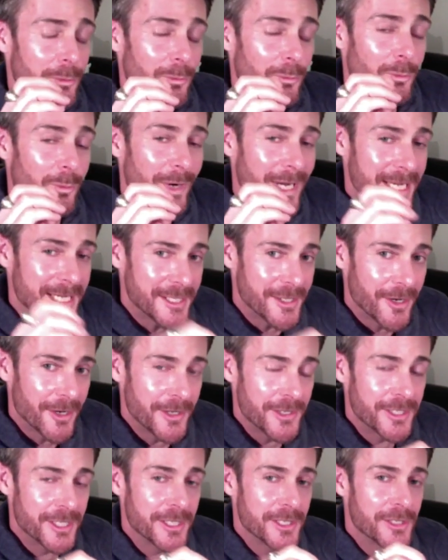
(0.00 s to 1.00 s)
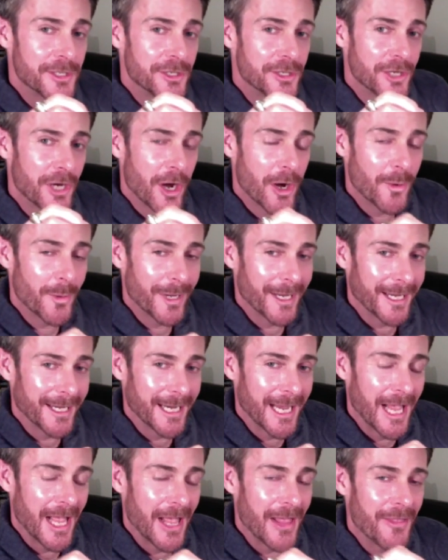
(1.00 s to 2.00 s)
Research is
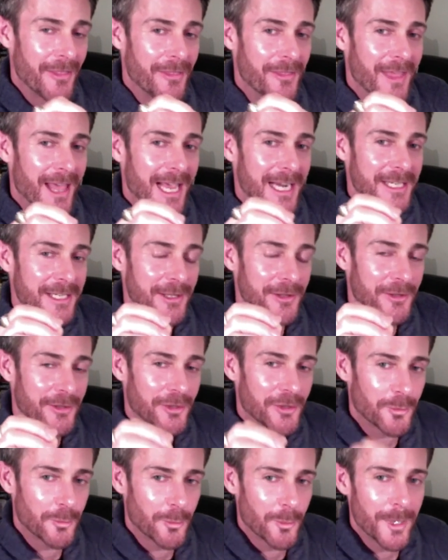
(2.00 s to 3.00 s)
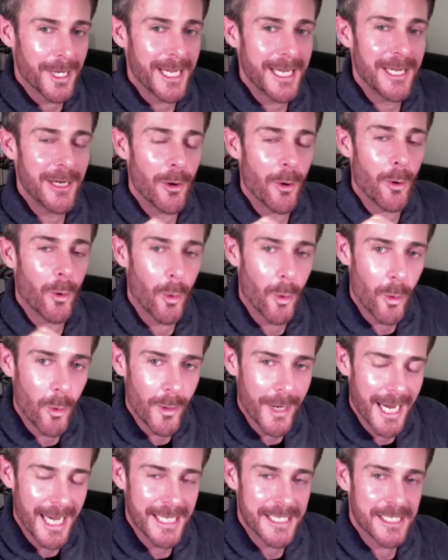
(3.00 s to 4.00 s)
showing that three
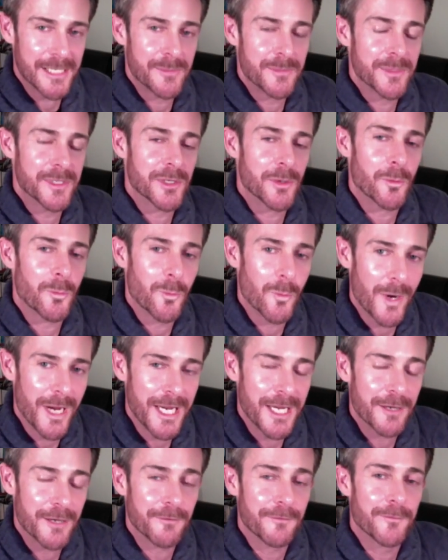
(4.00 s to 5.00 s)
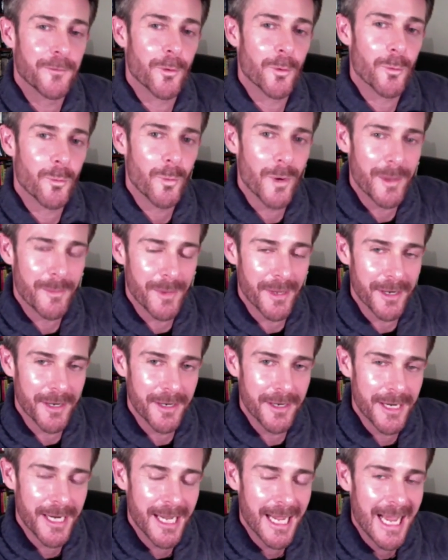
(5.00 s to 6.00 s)
orgasms a week for
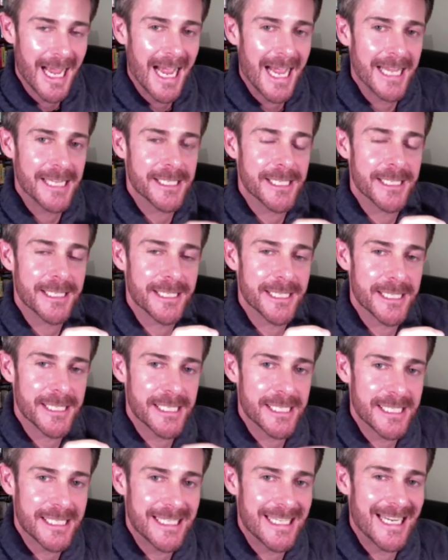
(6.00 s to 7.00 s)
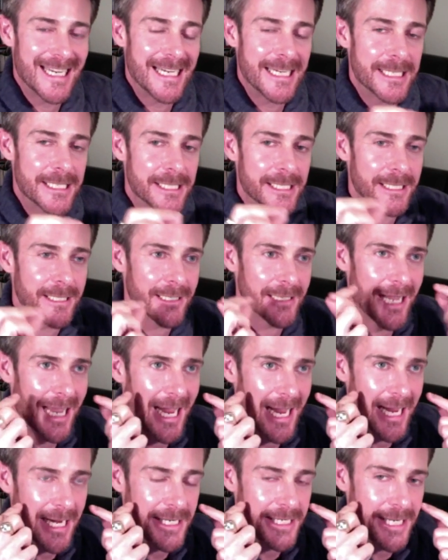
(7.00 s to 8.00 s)
women has a distinct
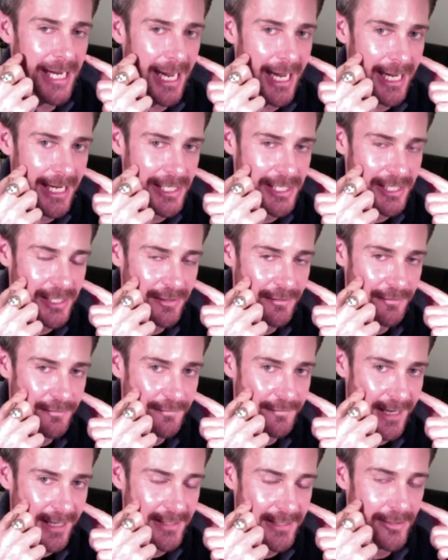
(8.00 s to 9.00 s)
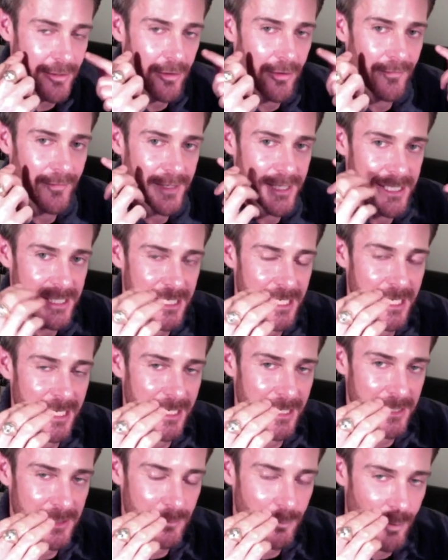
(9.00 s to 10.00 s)
anti-aging effect on the
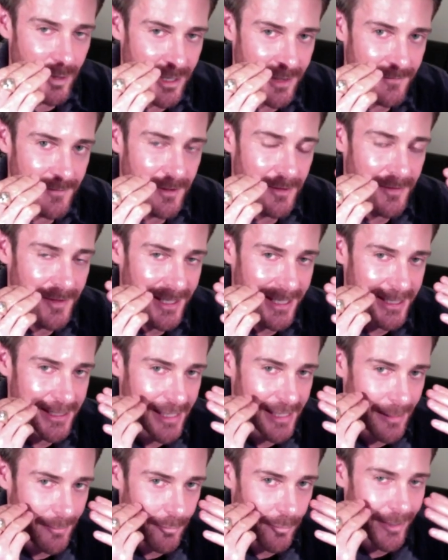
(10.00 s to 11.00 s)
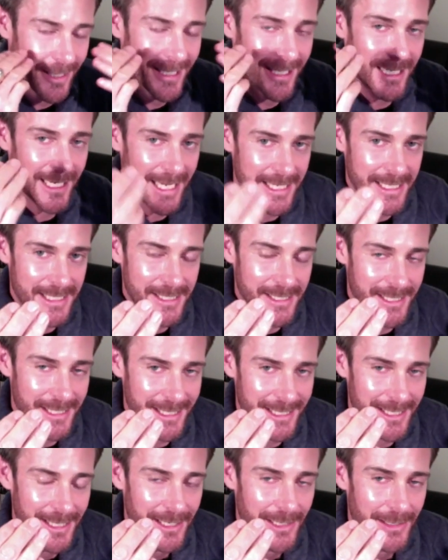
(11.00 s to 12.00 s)
skin. It's one of the things upregulates
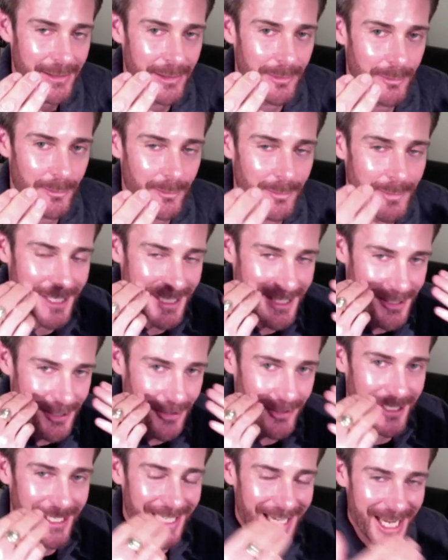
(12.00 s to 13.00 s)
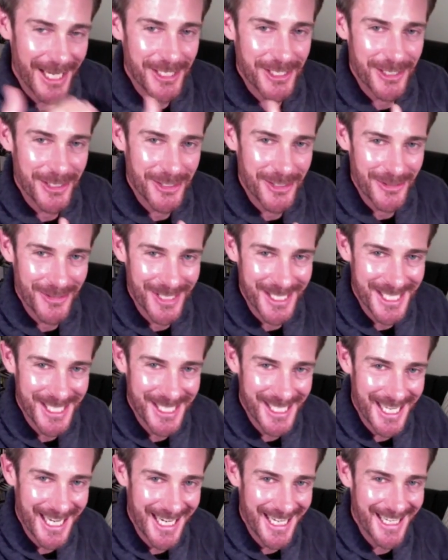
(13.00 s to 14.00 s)
the uh, the circulation to the
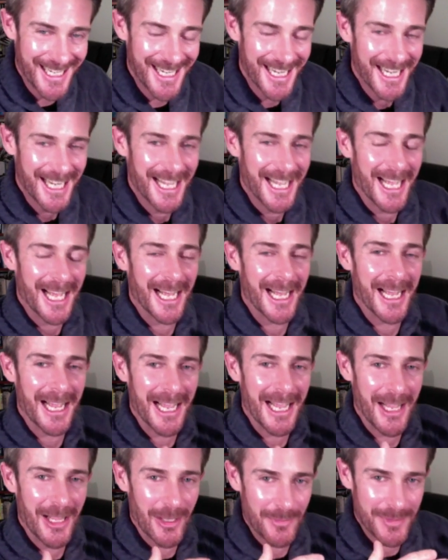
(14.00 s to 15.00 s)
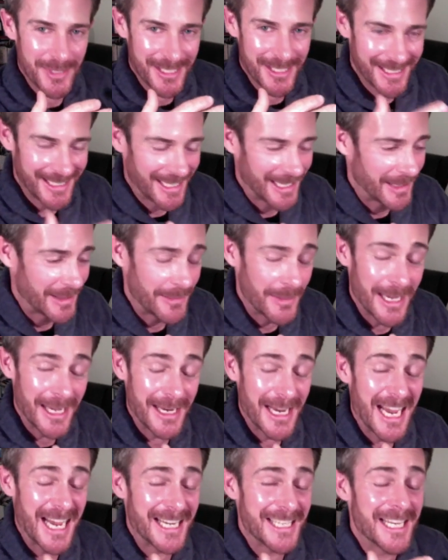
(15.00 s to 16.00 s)
skin. Uh, helps. Uh,
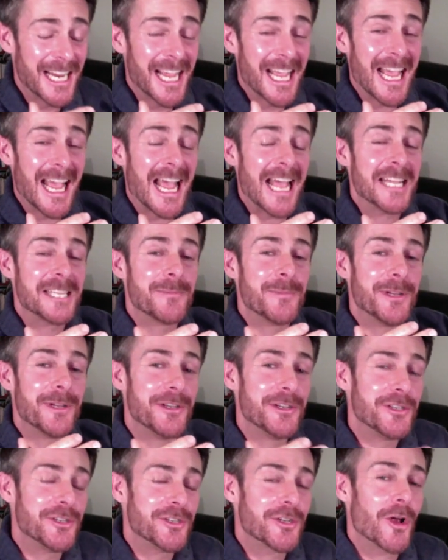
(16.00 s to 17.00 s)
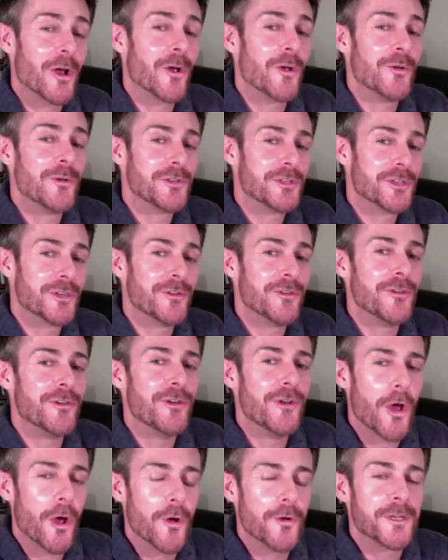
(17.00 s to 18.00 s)
it, it has been shown to
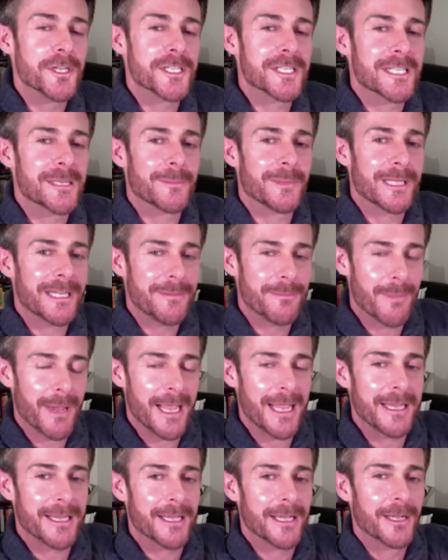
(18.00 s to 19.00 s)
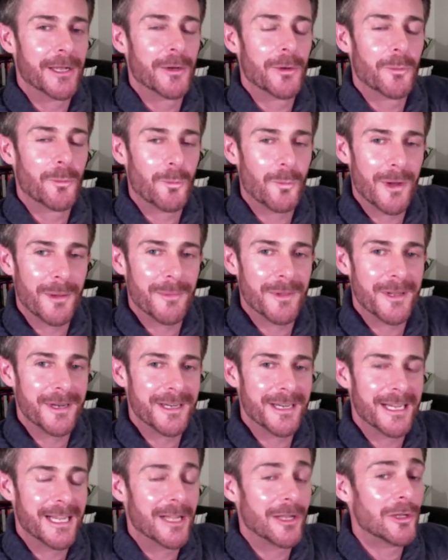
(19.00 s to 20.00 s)
noticeably make
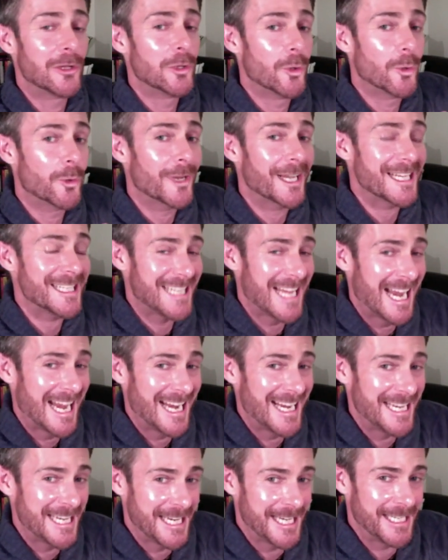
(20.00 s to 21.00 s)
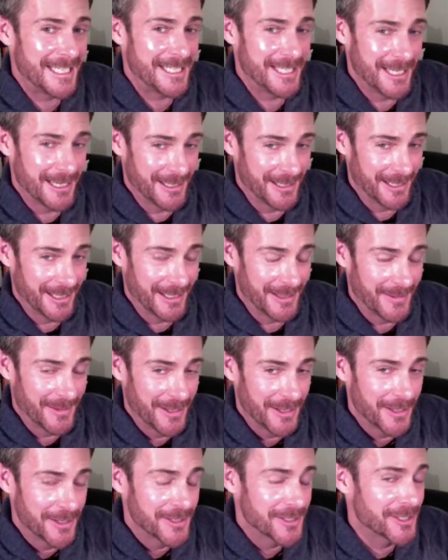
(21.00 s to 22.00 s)
women look 10 years younger.
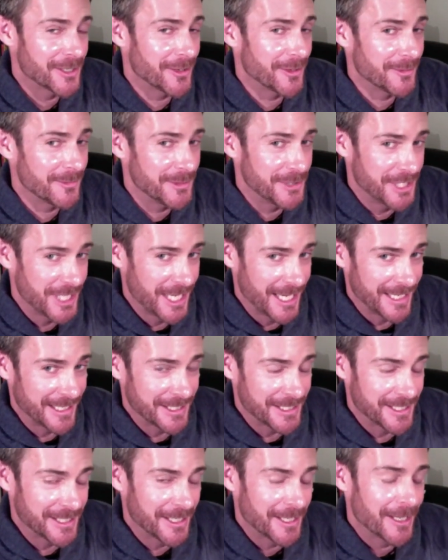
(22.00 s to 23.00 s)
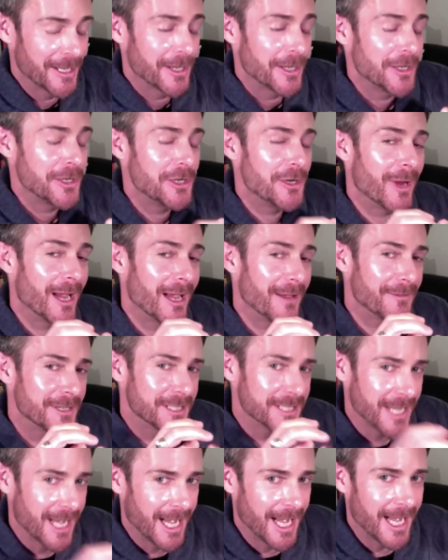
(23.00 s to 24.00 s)
So, gents, you have a
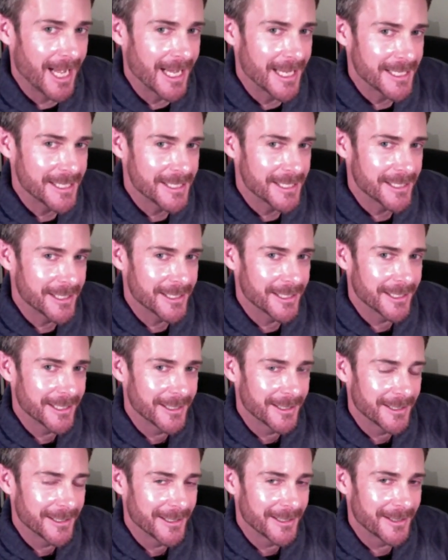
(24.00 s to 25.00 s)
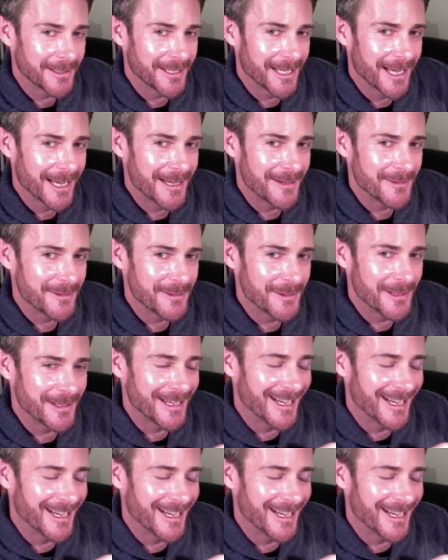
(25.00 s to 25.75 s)
task, okay?